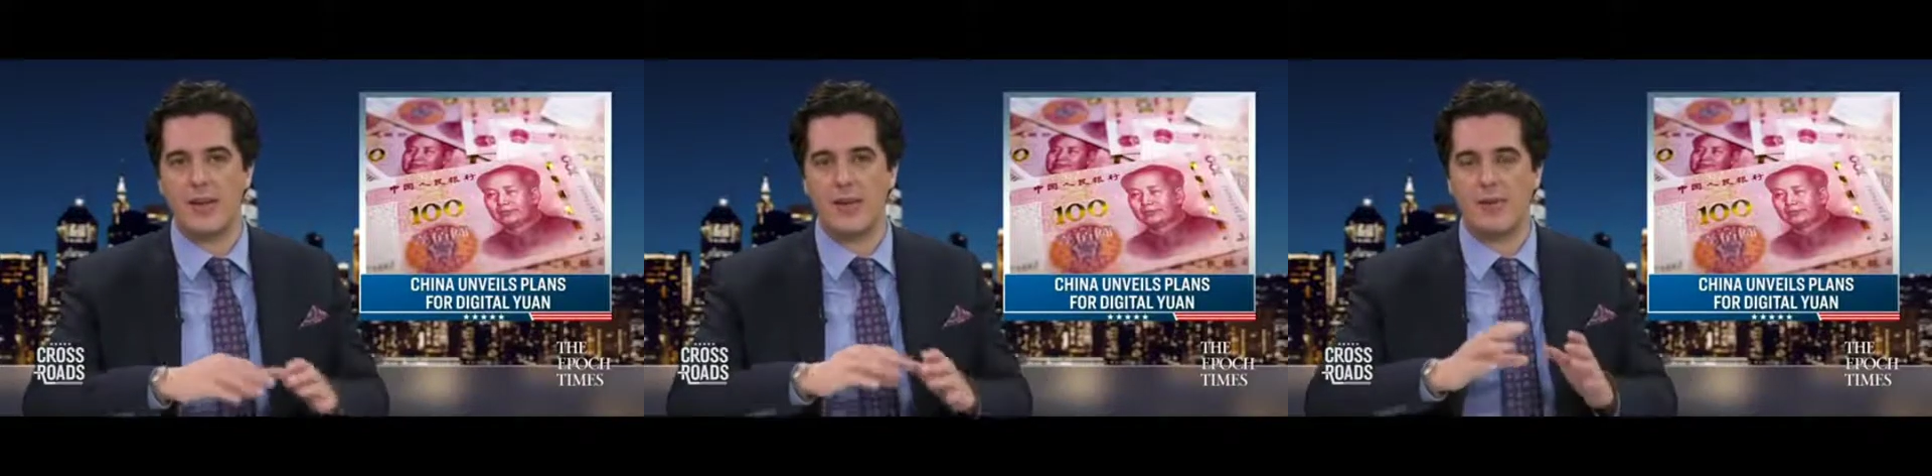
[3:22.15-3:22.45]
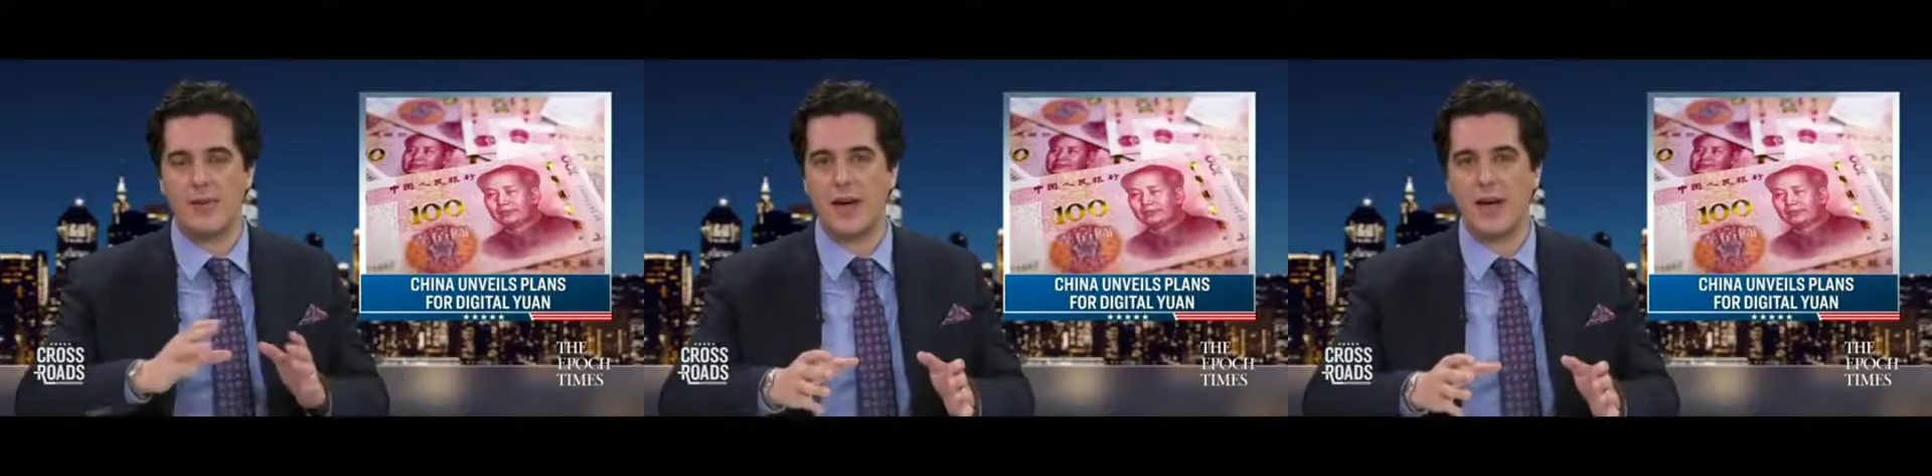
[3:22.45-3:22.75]
it can
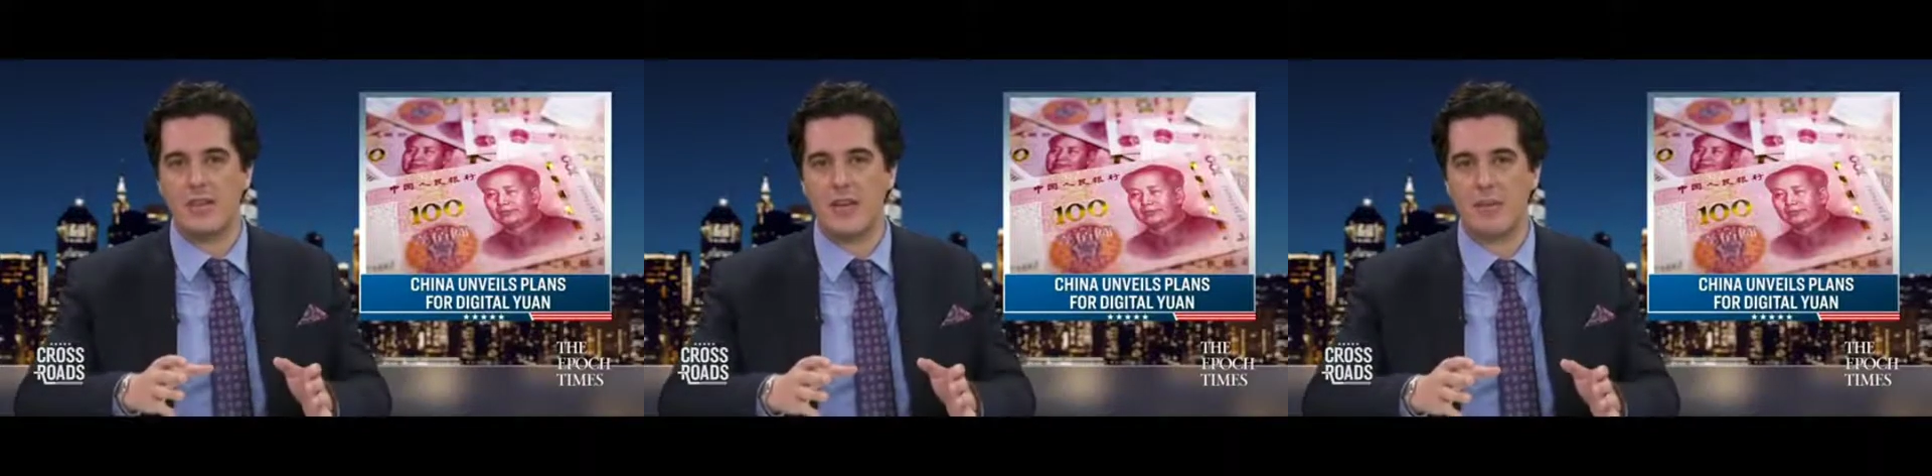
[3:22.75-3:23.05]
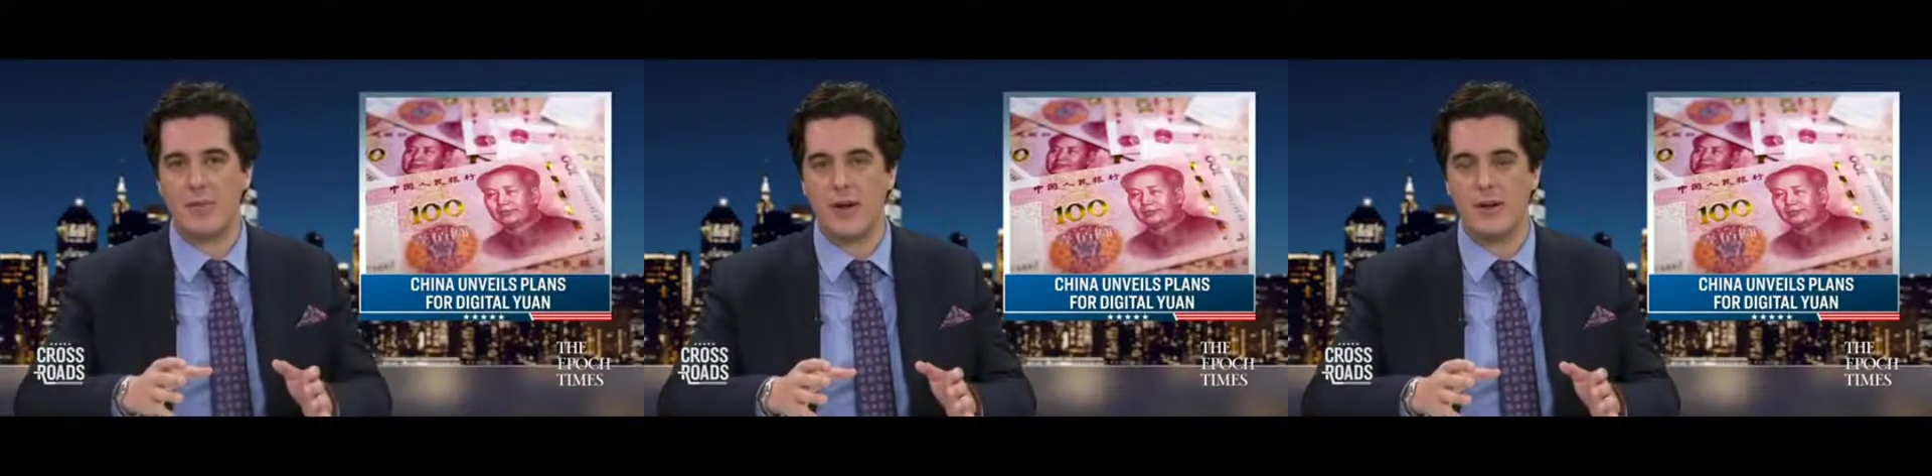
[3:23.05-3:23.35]
finance
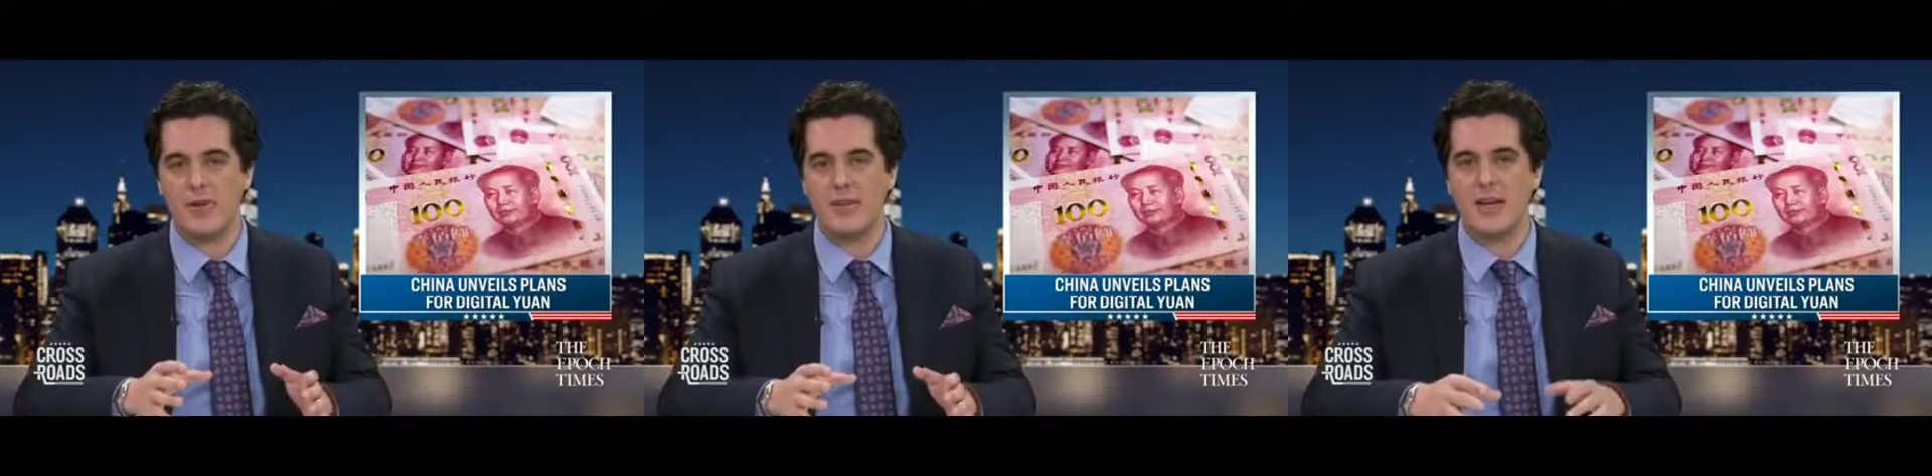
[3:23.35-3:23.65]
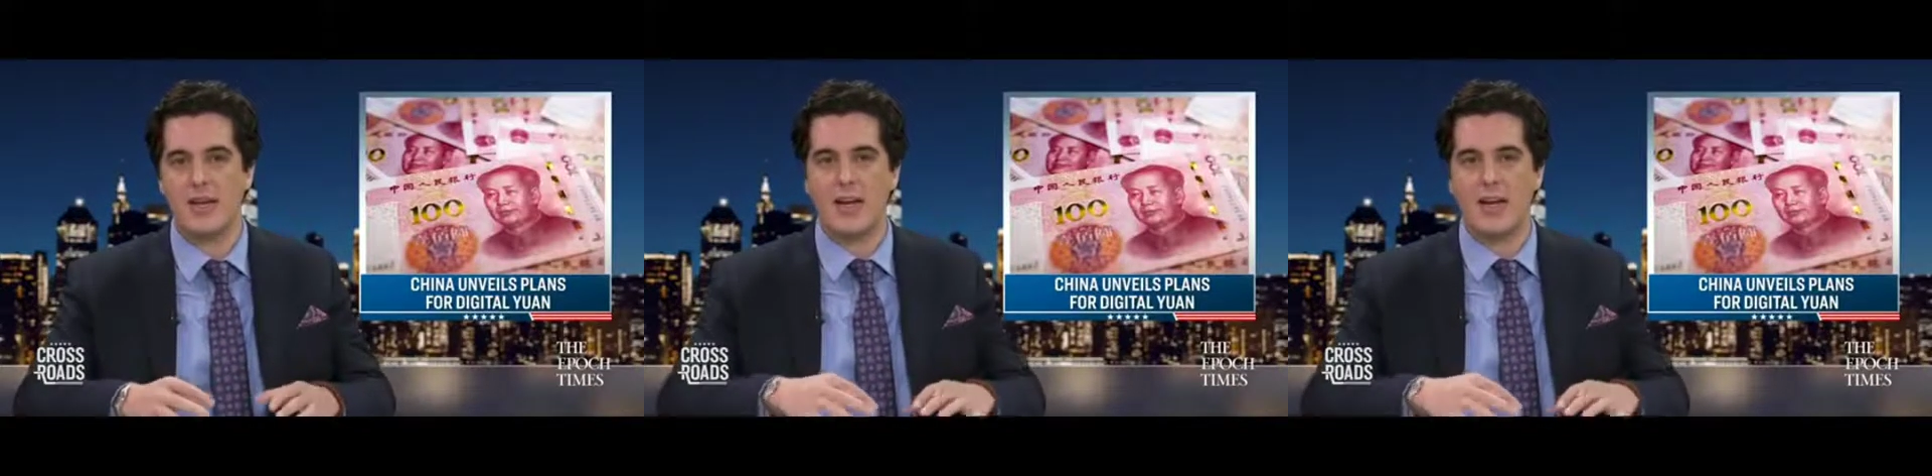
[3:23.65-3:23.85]
operations,